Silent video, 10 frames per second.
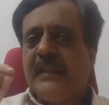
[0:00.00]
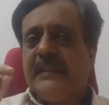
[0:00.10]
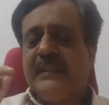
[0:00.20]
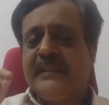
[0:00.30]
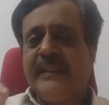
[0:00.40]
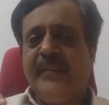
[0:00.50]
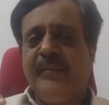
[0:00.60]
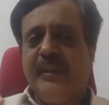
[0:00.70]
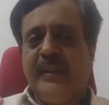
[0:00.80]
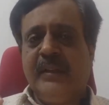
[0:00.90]
The same
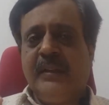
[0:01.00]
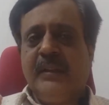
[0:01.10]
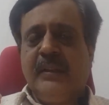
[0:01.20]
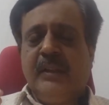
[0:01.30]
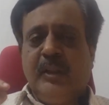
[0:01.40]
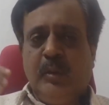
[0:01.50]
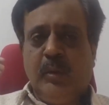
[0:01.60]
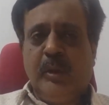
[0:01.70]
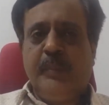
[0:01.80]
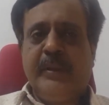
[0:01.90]
way, you
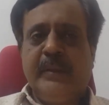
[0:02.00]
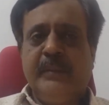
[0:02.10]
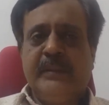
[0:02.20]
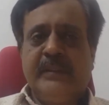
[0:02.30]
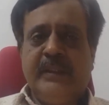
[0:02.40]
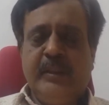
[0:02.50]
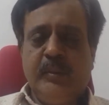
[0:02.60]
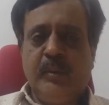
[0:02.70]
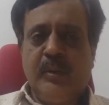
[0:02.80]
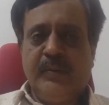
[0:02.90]
want to become a
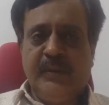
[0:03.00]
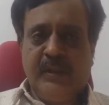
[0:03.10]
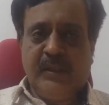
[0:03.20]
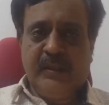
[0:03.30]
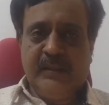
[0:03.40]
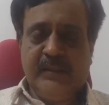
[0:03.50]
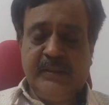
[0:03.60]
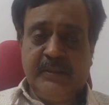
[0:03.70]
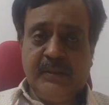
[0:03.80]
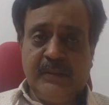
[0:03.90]
CEO of an
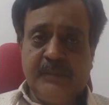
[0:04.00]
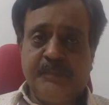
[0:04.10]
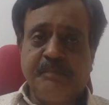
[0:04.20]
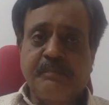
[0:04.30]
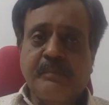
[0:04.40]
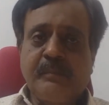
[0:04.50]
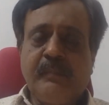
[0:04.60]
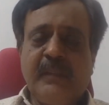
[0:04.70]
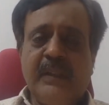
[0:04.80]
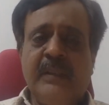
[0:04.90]
organization.
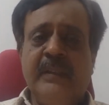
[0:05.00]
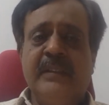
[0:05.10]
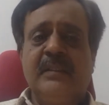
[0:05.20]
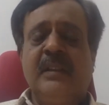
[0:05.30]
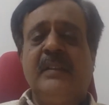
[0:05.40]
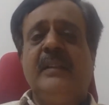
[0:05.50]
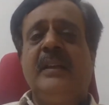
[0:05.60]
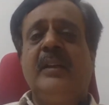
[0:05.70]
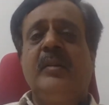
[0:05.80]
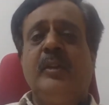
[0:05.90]
It is not
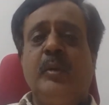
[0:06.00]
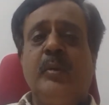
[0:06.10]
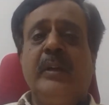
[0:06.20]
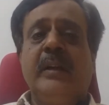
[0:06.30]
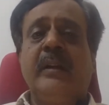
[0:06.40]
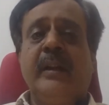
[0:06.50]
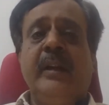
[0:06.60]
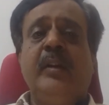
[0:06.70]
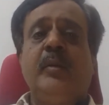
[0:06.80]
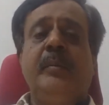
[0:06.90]
that you get
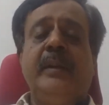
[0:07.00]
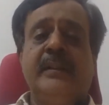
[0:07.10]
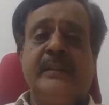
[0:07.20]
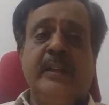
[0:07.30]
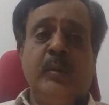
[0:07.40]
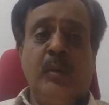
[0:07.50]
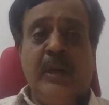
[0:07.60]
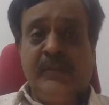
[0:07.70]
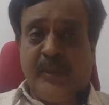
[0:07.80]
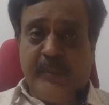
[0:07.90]
trained to be a CEO
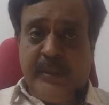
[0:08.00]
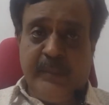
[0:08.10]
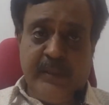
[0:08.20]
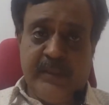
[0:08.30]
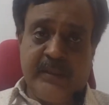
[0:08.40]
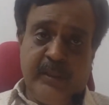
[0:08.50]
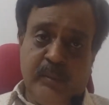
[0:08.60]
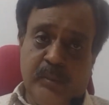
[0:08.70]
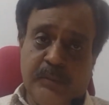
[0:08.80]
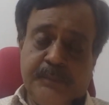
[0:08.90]
after becoming a
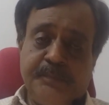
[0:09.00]
CEO.